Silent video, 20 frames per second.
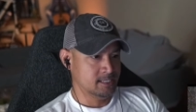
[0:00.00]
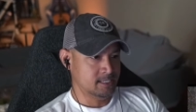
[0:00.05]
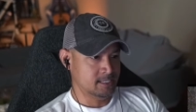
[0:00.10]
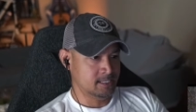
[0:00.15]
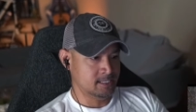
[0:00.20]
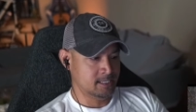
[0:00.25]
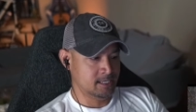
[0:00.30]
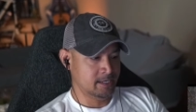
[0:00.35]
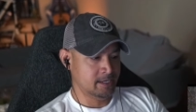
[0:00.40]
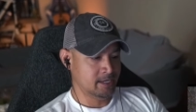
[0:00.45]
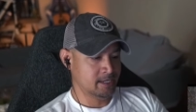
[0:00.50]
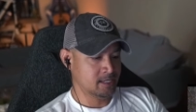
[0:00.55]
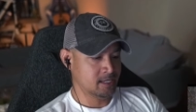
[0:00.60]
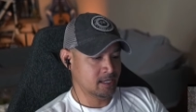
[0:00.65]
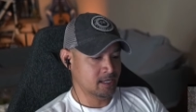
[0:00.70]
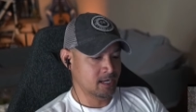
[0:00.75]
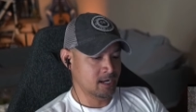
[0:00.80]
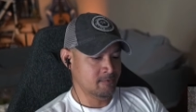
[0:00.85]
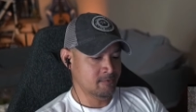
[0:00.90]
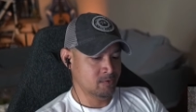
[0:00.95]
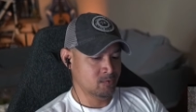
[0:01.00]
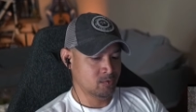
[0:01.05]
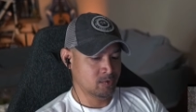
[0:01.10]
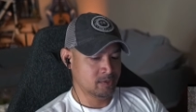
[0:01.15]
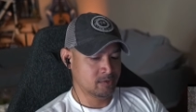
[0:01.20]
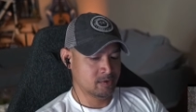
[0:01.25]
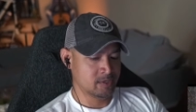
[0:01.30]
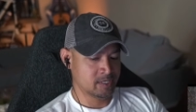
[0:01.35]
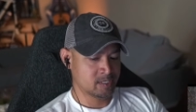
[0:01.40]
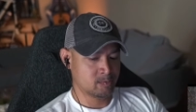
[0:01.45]
And I get
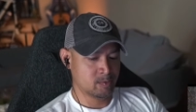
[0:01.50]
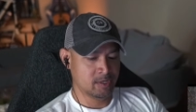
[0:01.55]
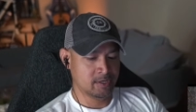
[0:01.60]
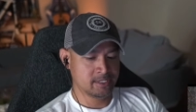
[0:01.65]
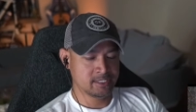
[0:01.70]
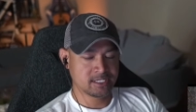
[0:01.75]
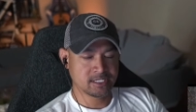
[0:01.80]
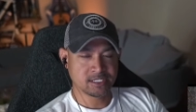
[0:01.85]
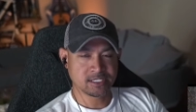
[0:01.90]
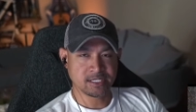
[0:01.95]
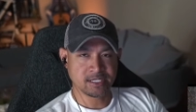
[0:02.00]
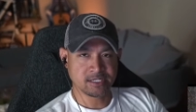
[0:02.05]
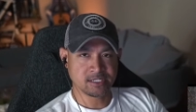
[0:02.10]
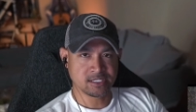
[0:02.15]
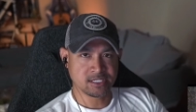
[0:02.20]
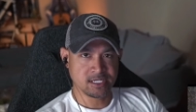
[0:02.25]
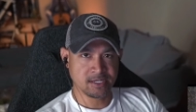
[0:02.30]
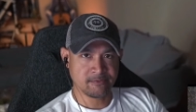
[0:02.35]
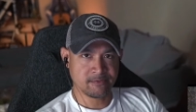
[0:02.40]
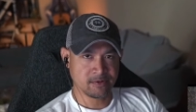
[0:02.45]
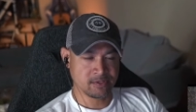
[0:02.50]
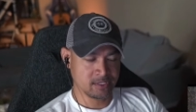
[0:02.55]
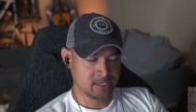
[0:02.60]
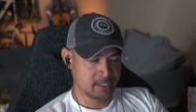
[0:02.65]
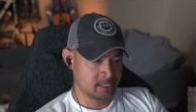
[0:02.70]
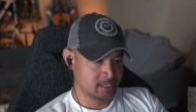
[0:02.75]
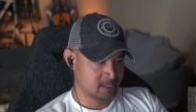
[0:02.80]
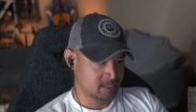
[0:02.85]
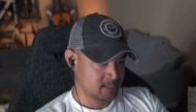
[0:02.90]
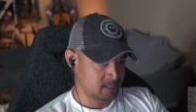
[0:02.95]
everyone experiences things
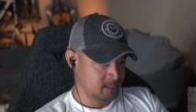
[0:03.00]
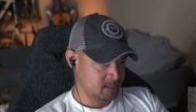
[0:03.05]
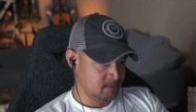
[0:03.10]
differently,